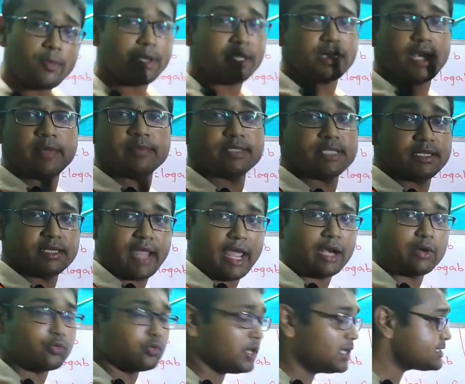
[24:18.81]
times in
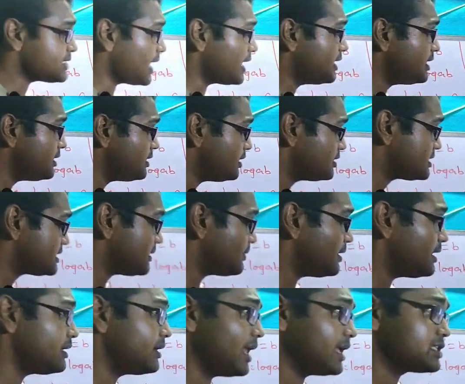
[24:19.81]
calculus and in several
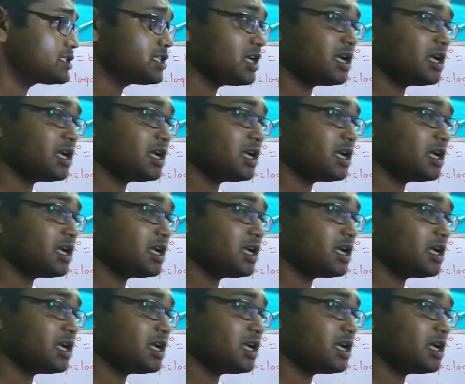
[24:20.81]
natural